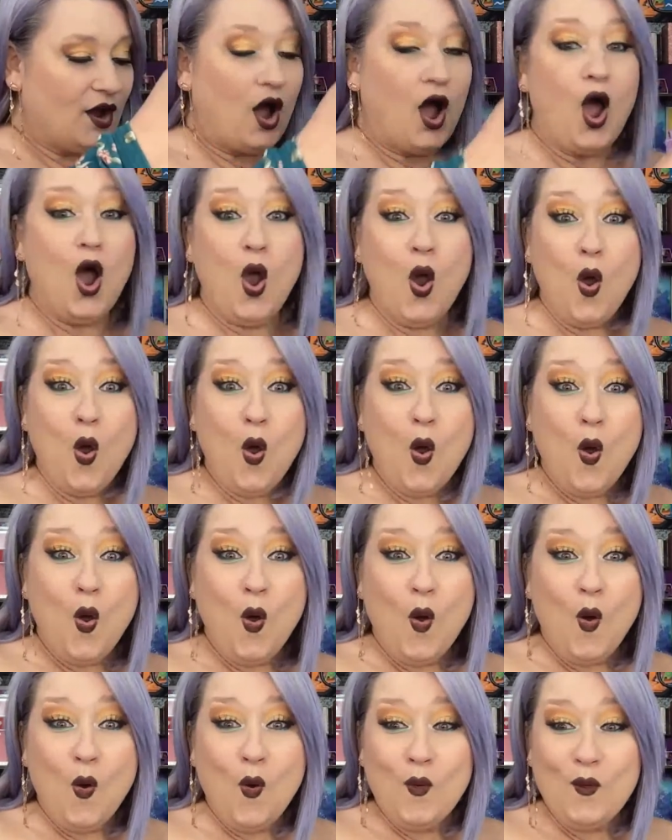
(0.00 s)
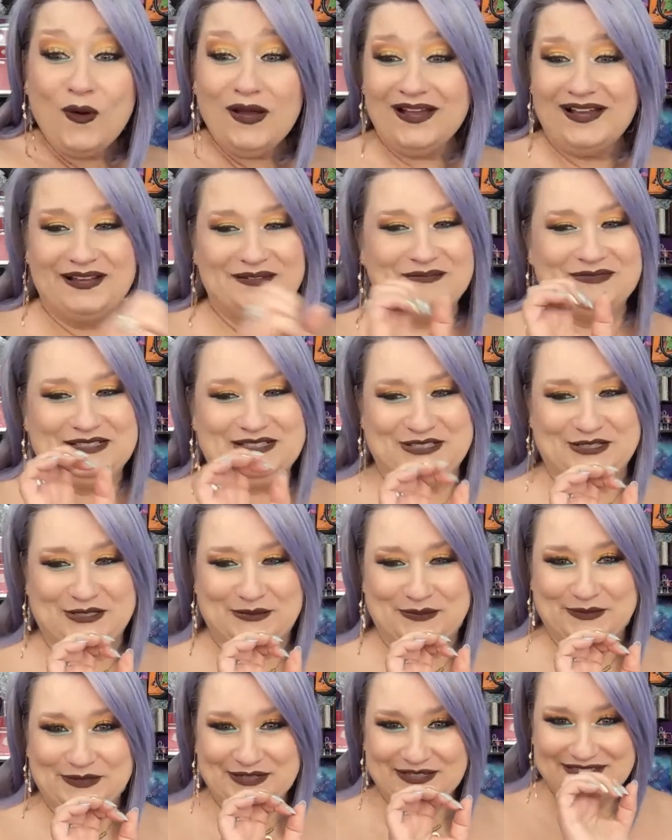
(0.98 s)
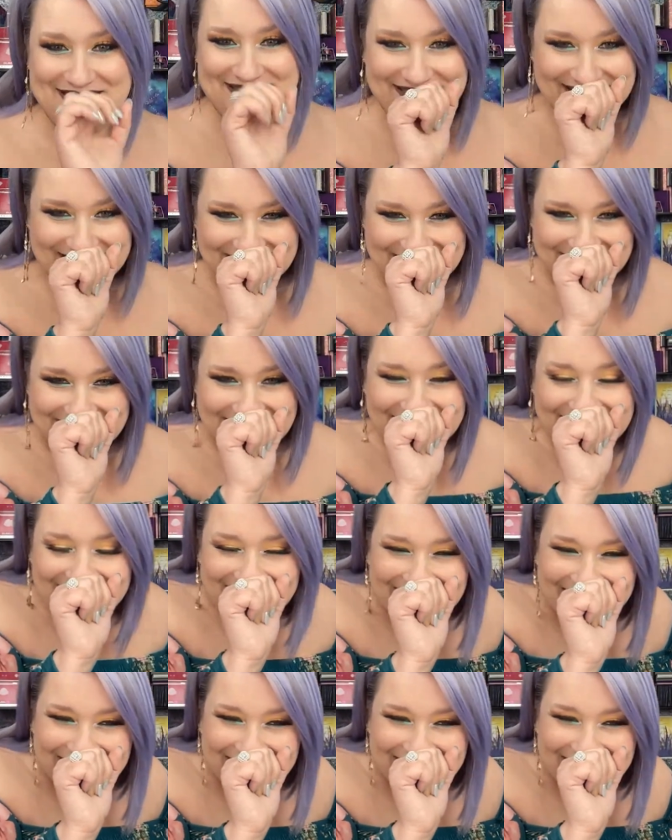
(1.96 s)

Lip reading: Oh, I'm super excited.